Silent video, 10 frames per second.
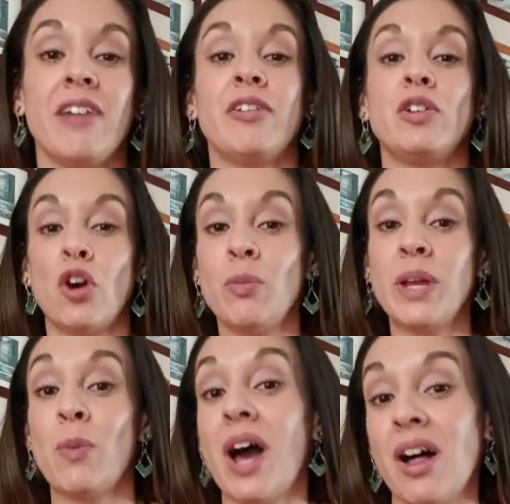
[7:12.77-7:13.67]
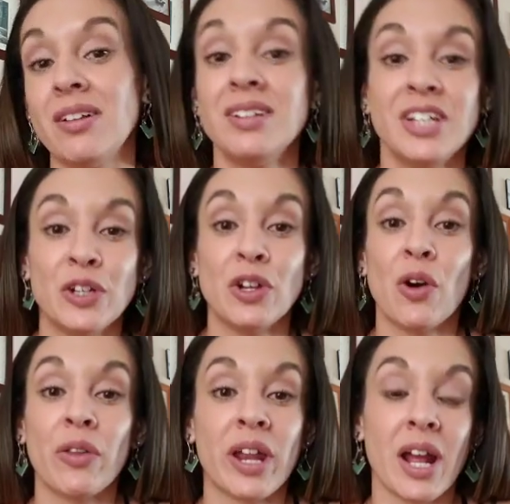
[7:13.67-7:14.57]
if you know me well, you
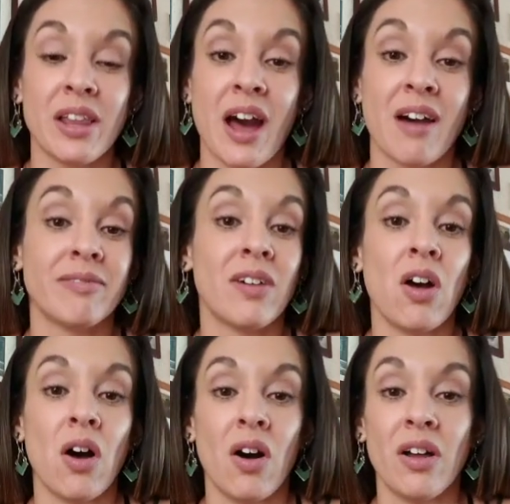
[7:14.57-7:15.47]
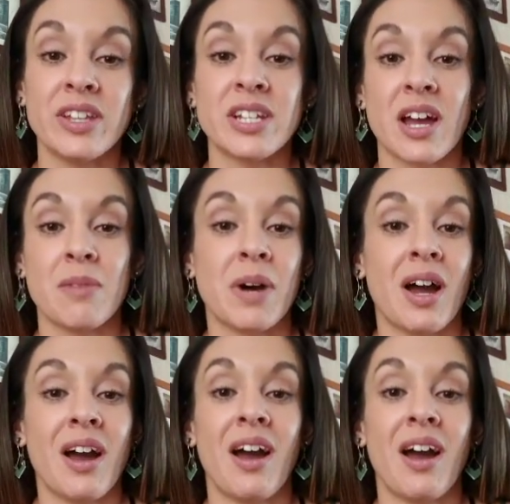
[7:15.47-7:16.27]
know that I laugh all the time.